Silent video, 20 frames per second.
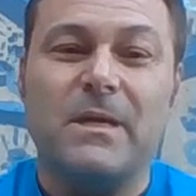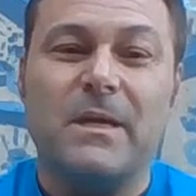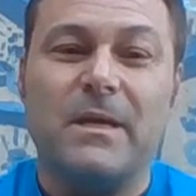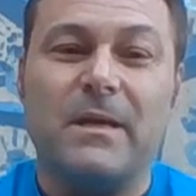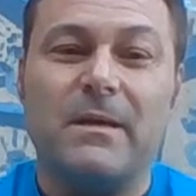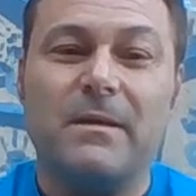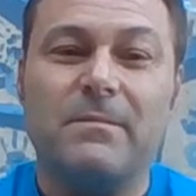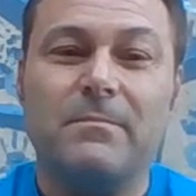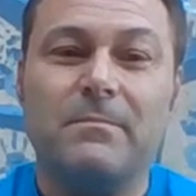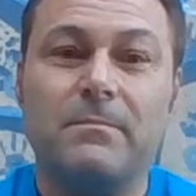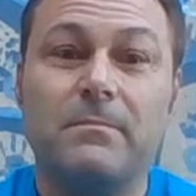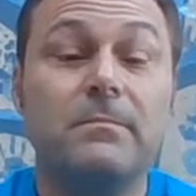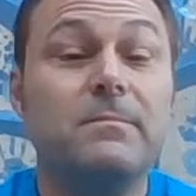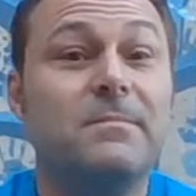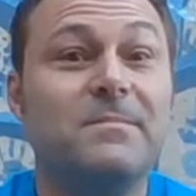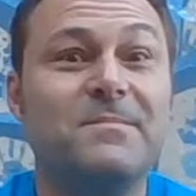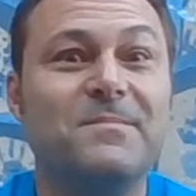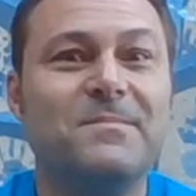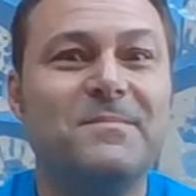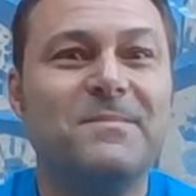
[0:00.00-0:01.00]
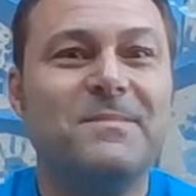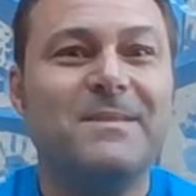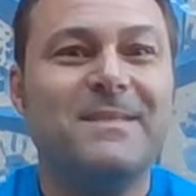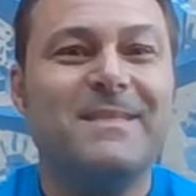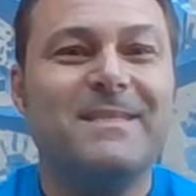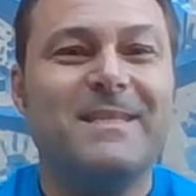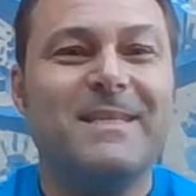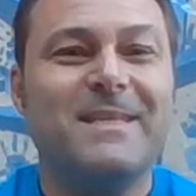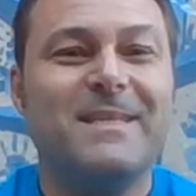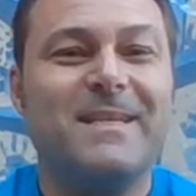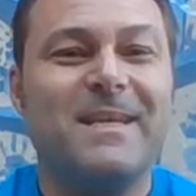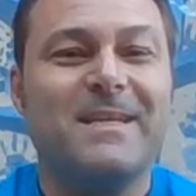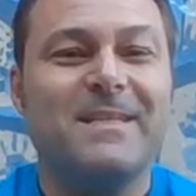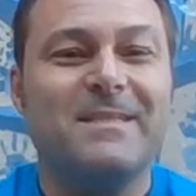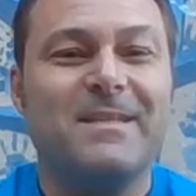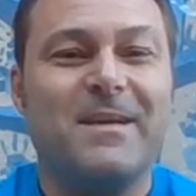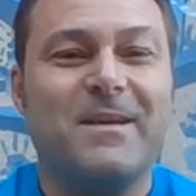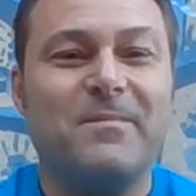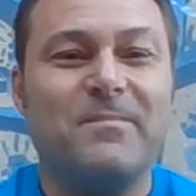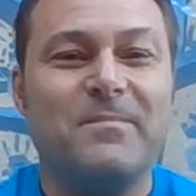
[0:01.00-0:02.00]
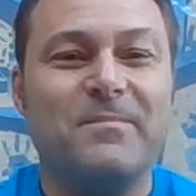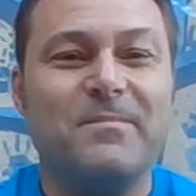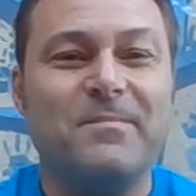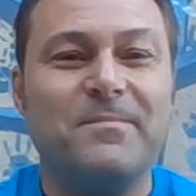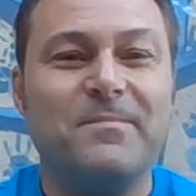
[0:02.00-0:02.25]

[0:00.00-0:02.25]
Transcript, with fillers: day. See you next time.